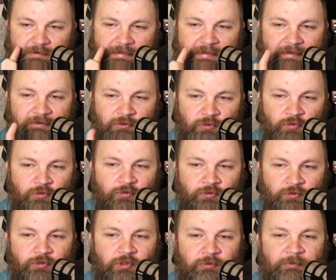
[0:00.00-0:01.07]
you're
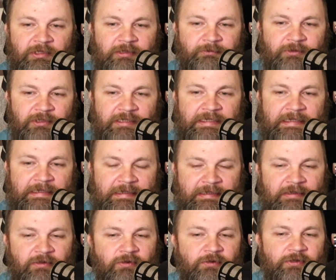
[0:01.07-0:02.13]
going to be able to get a
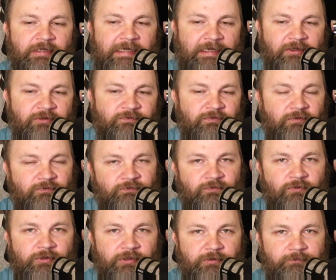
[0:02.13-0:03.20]
card out of your
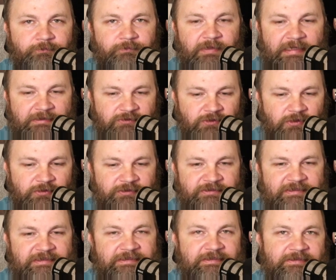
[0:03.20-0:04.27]
void as long as
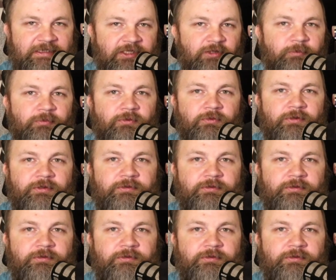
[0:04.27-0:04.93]
he's on the board.